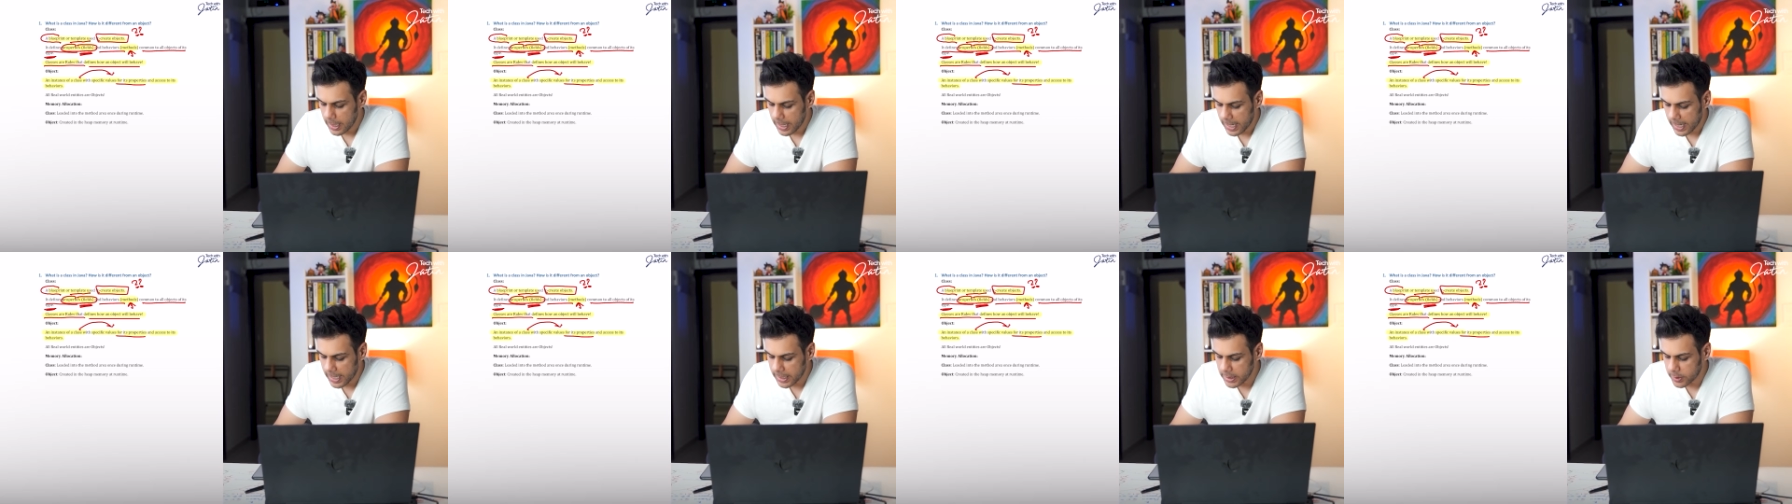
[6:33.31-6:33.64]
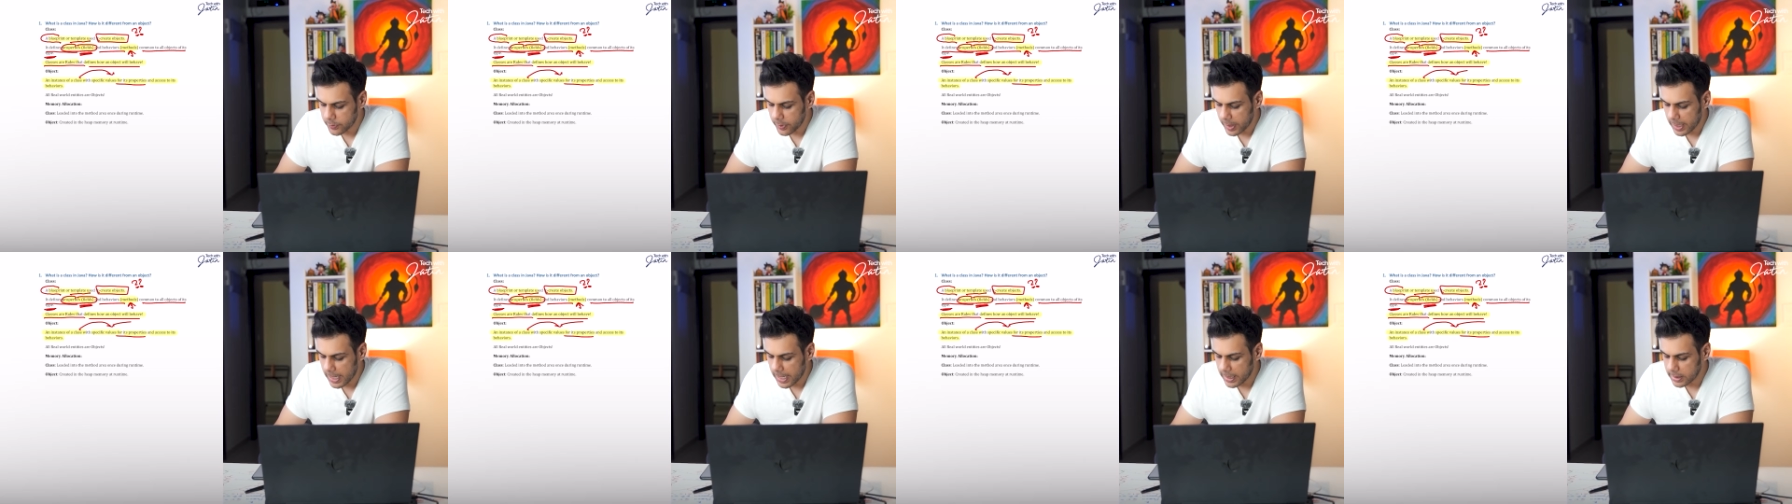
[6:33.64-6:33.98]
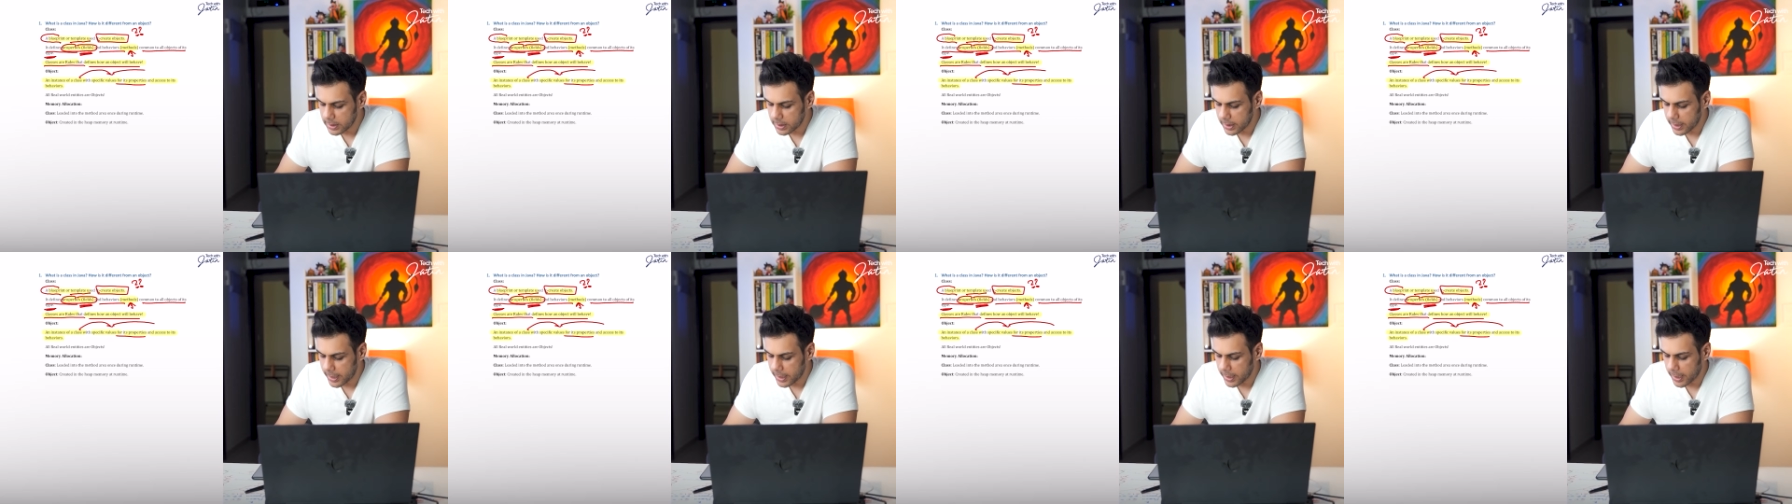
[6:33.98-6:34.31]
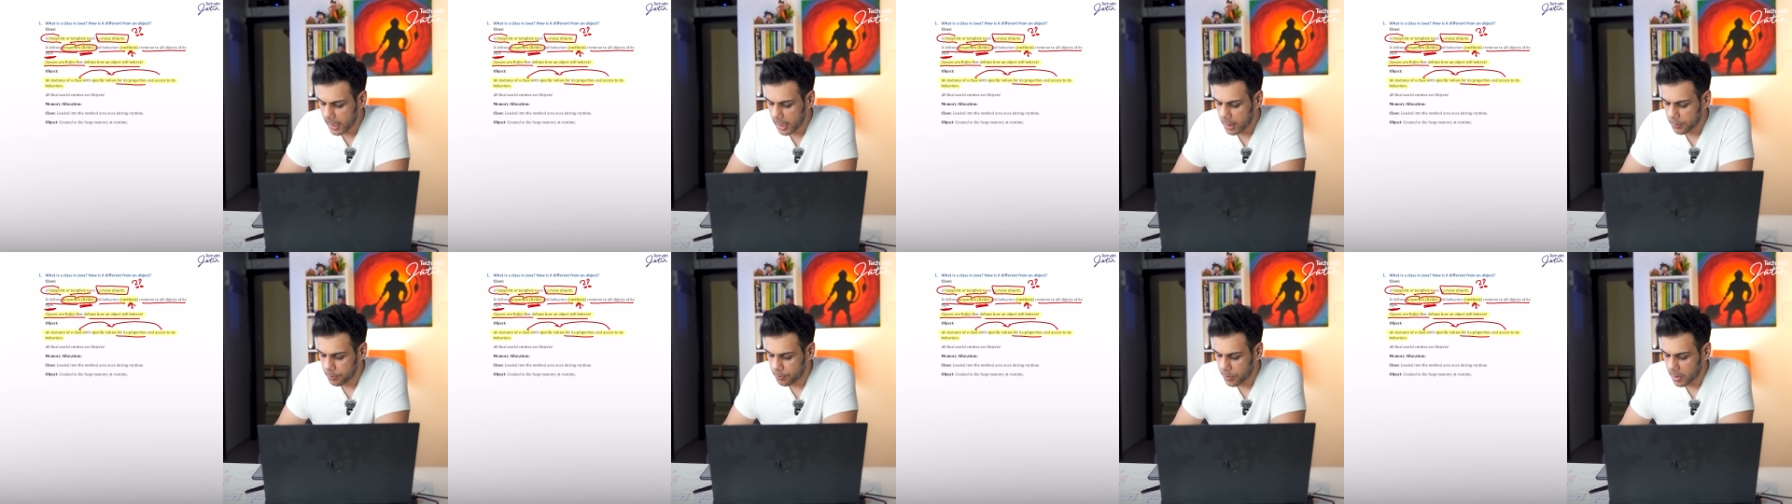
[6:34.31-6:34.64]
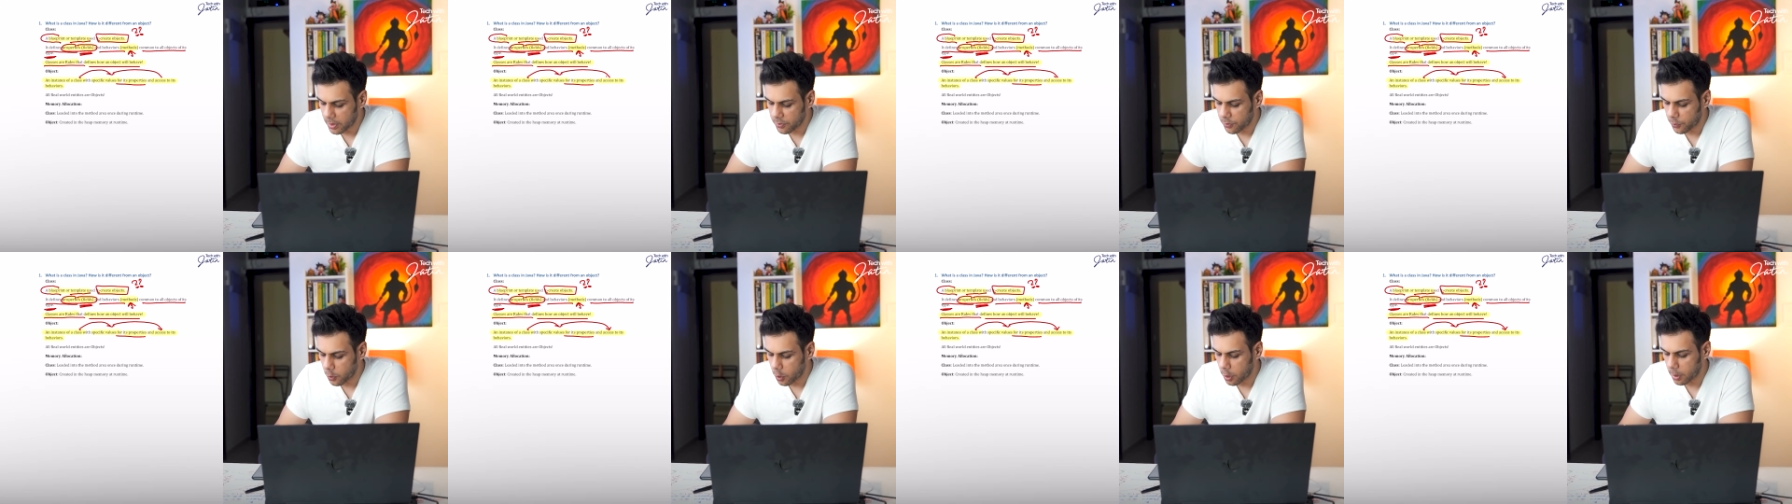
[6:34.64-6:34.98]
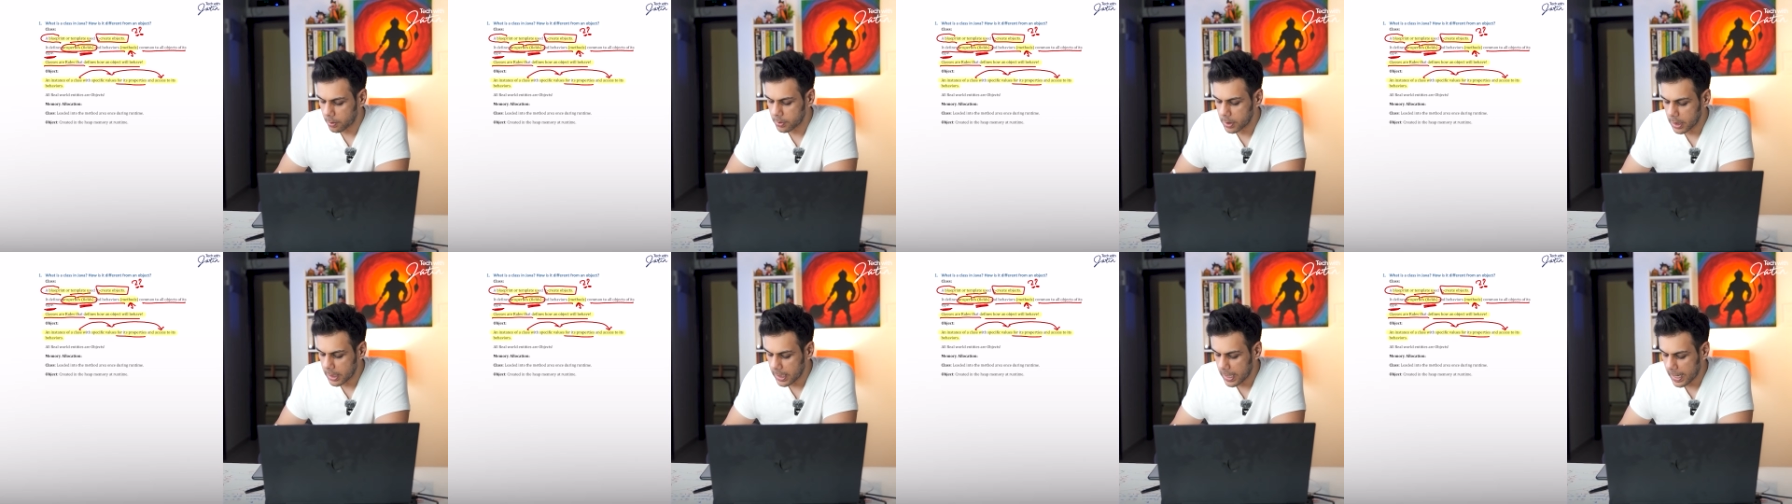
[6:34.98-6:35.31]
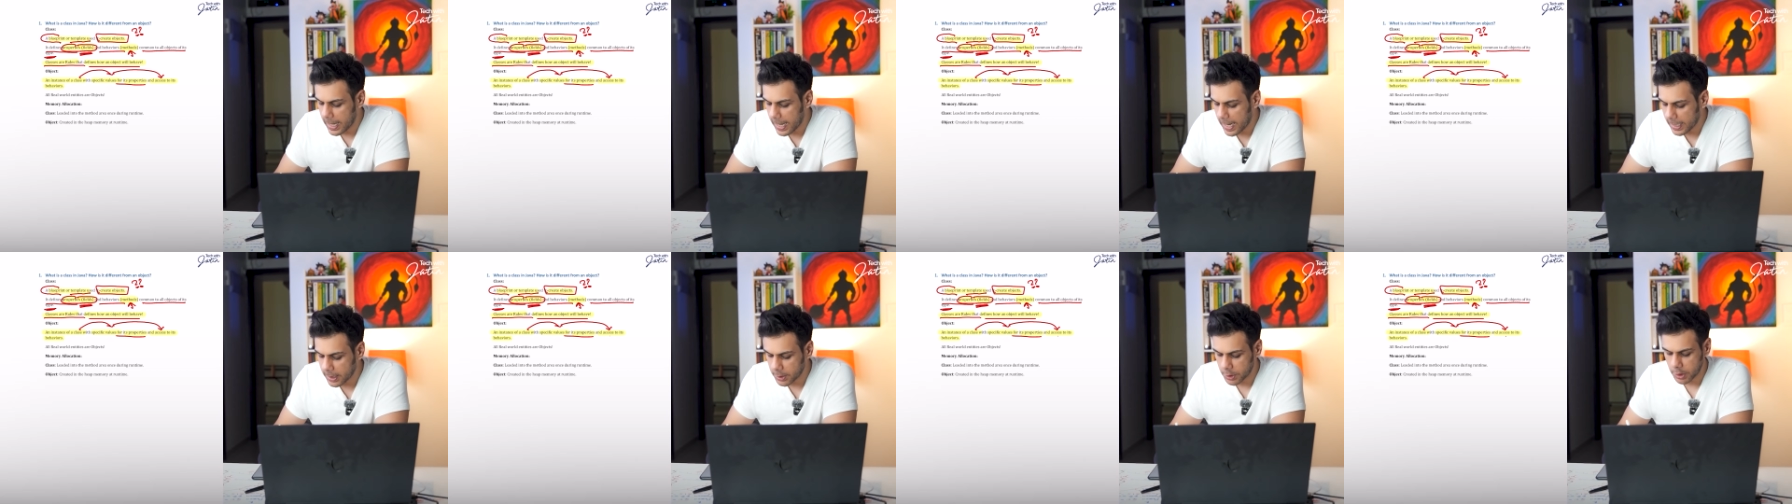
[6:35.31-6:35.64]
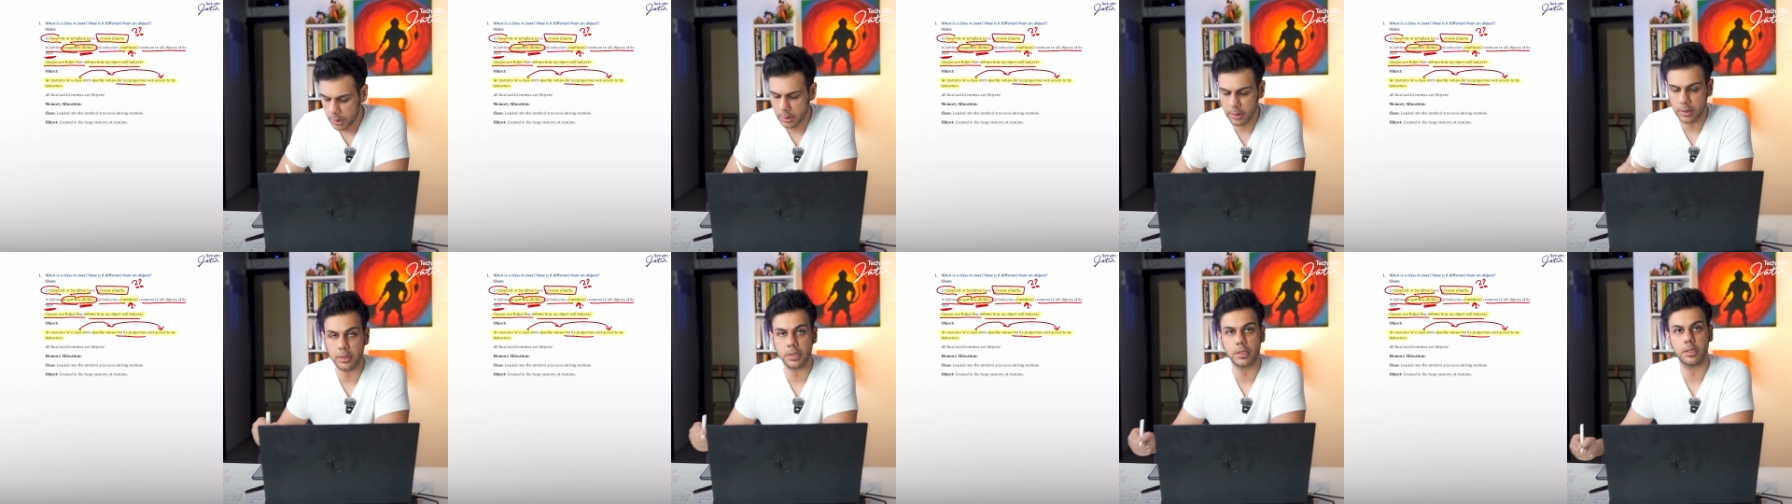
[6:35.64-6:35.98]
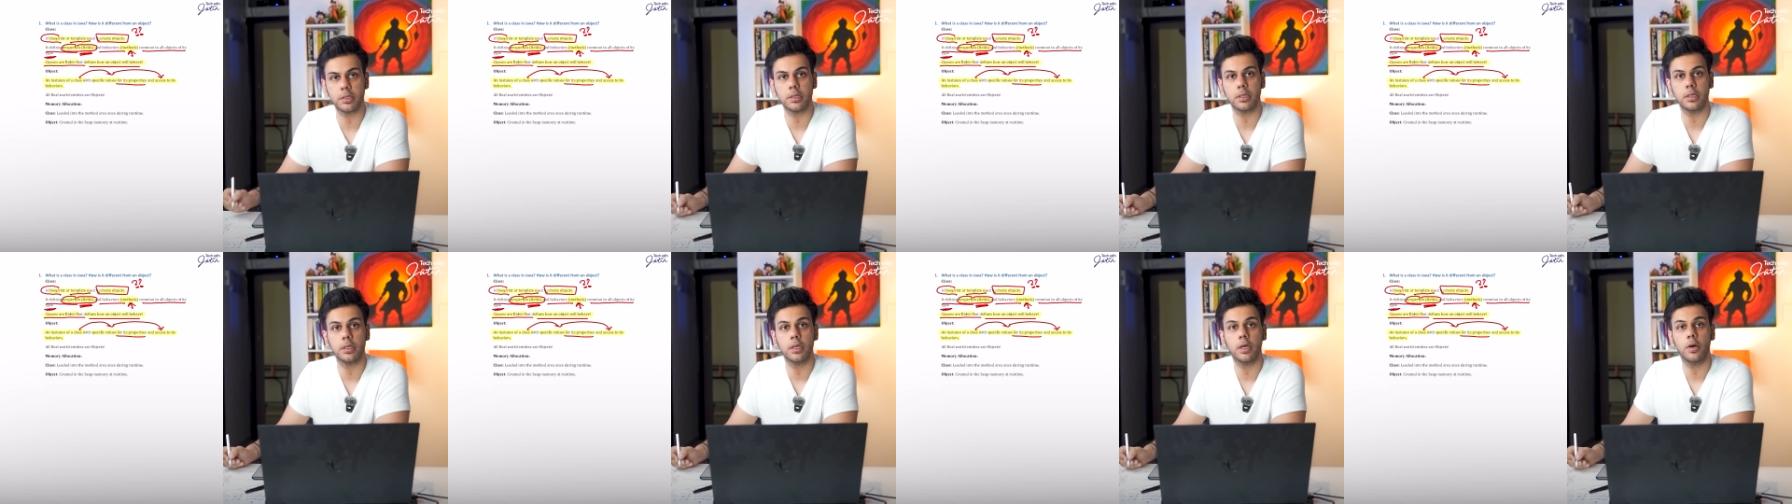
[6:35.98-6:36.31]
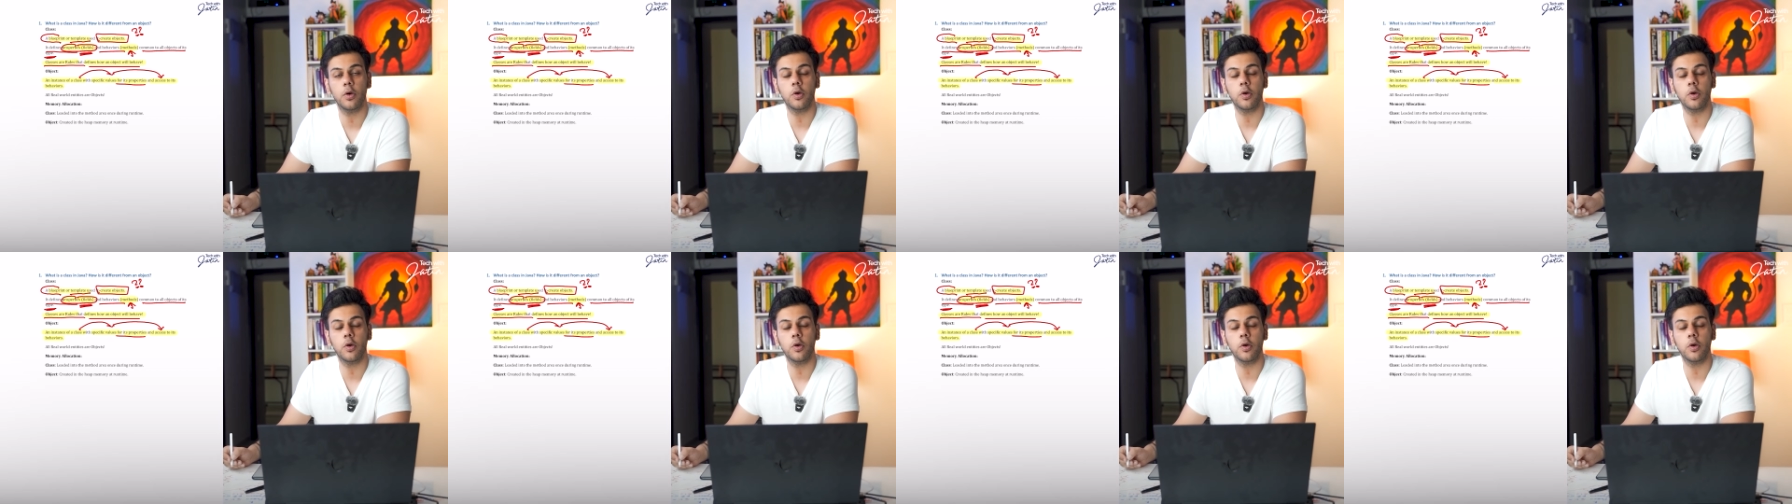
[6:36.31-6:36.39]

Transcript: as well as it can perform the actions,